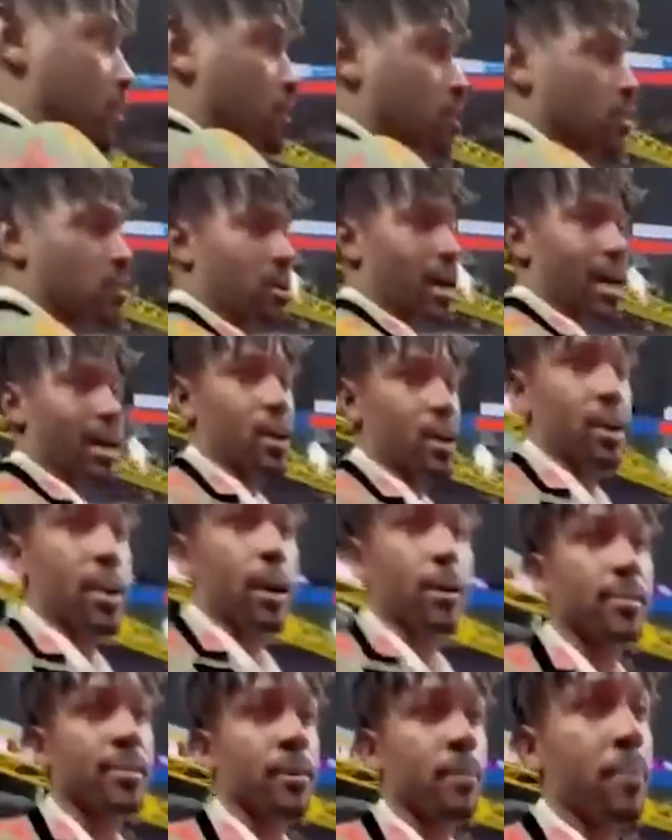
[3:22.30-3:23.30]
for the first
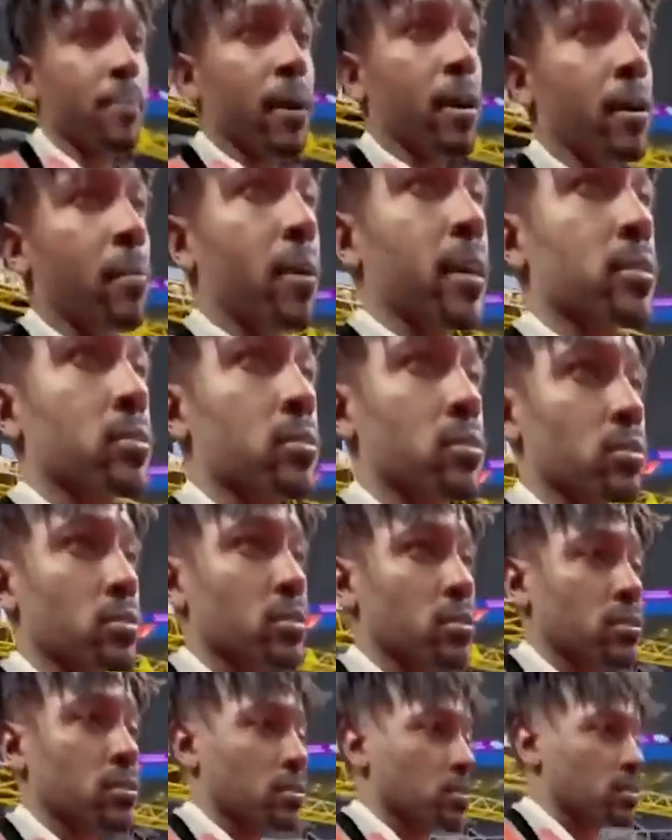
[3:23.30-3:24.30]
signs of disaster to
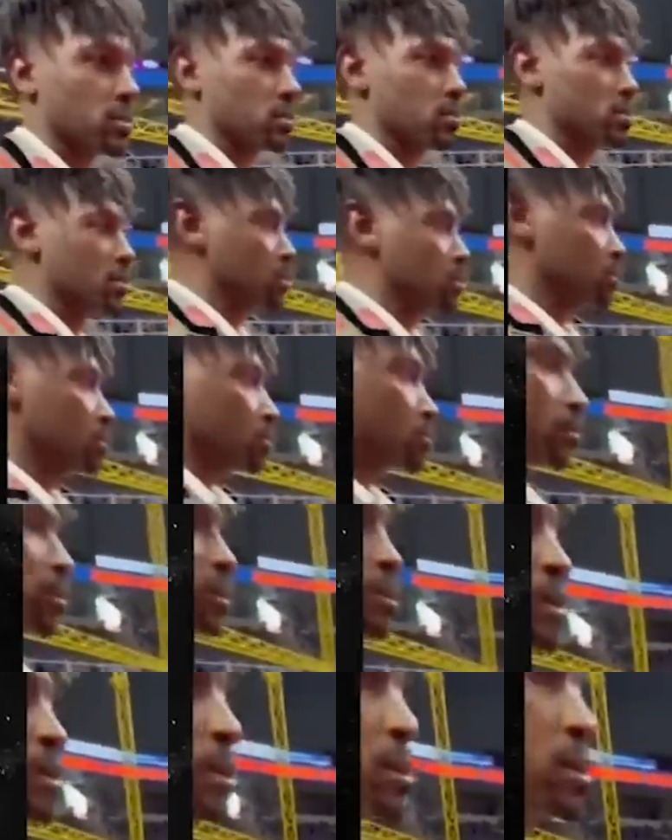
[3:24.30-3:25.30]
show.
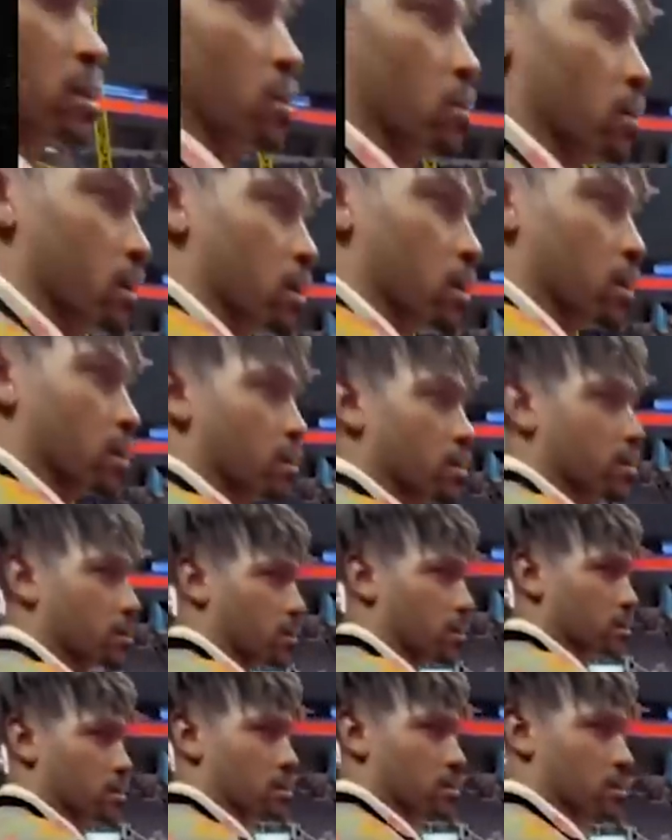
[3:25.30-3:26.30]
On April
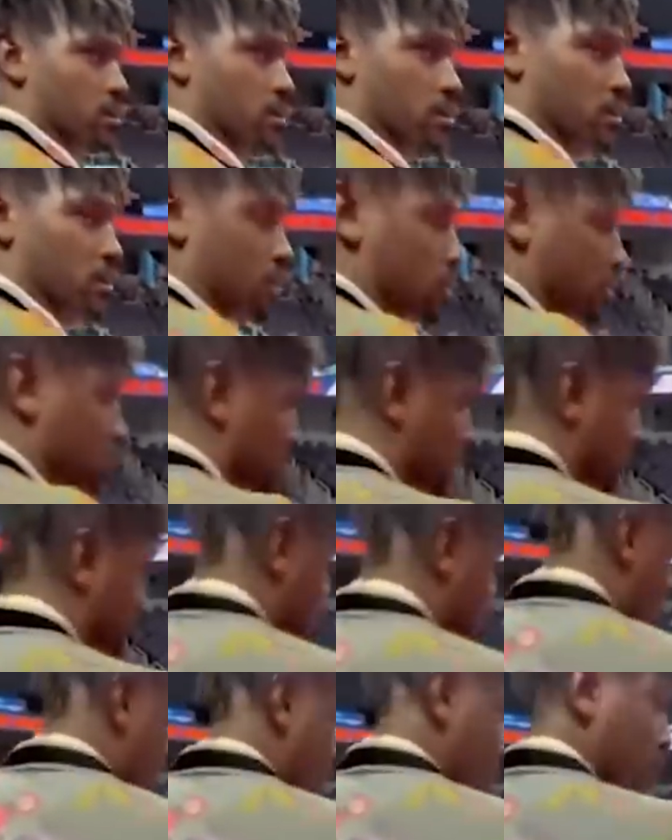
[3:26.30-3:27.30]
18th, at an
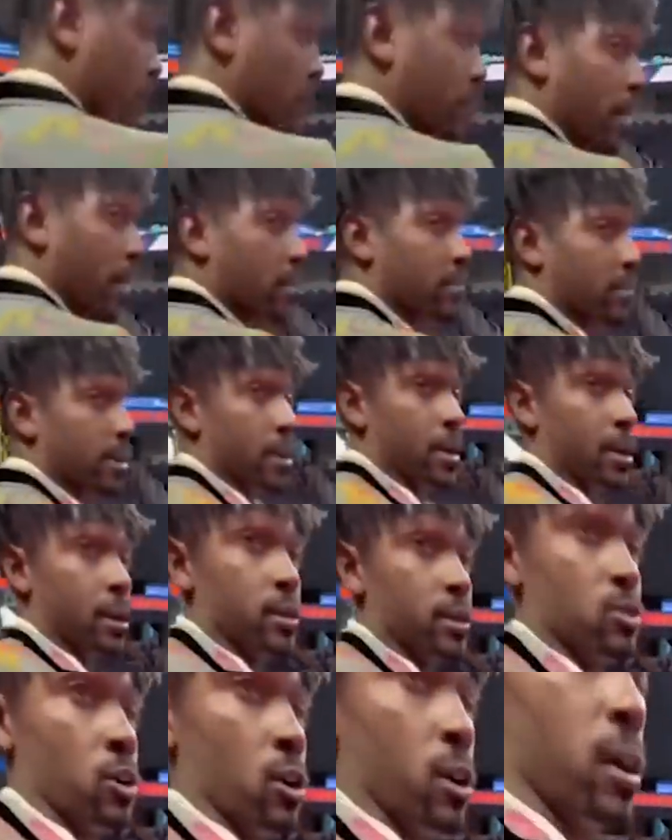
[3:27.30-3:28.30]
Empire home game,
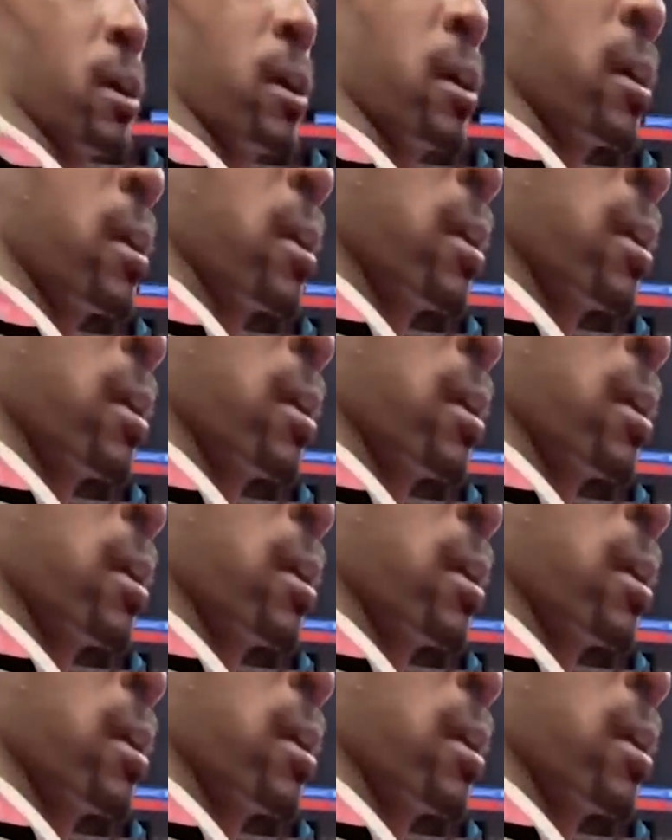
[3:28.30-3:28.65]
Brown would get into a